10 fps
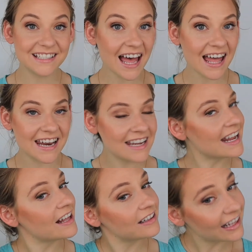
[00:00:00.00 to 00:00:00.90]
Done.
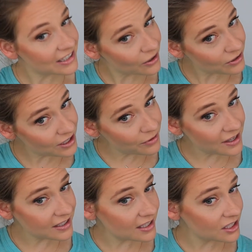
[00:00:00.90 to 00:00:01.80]
Now let's go deal with
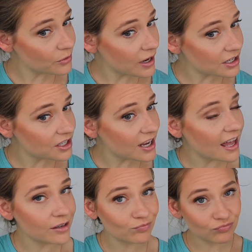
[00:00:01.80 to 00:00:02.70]
this
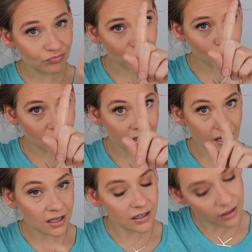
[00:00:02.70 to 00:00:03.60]
situation. Just 1
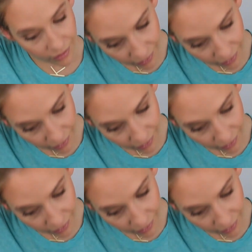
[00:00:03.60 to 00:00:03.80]
second here.